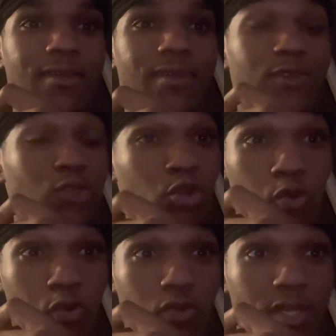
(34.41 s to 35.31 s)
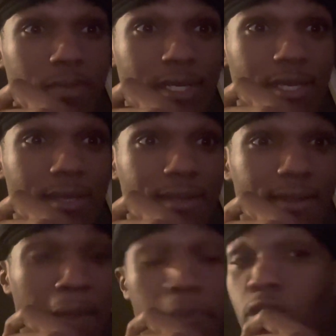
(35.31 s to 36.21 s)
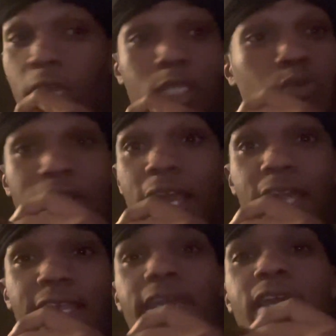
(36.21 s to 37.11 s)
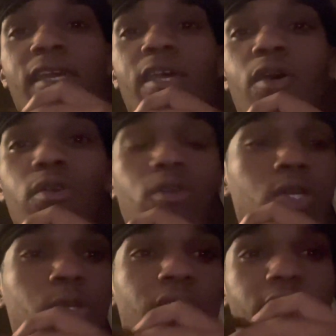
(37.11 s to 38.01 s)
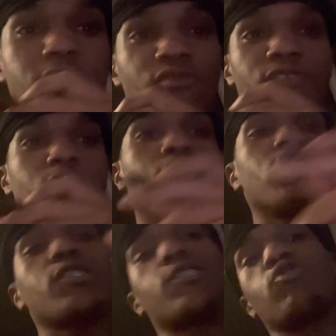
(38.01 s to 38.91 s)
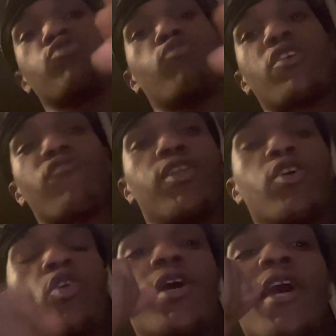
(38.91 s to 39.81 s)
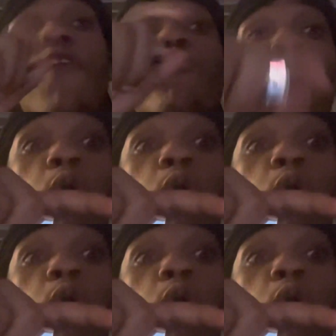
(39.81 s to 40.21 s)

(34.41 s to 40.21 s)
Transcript: It's the goon, you know what I'm saying? I'm, i swear to God, like, we're gonna do an action video, a little smoking video. If you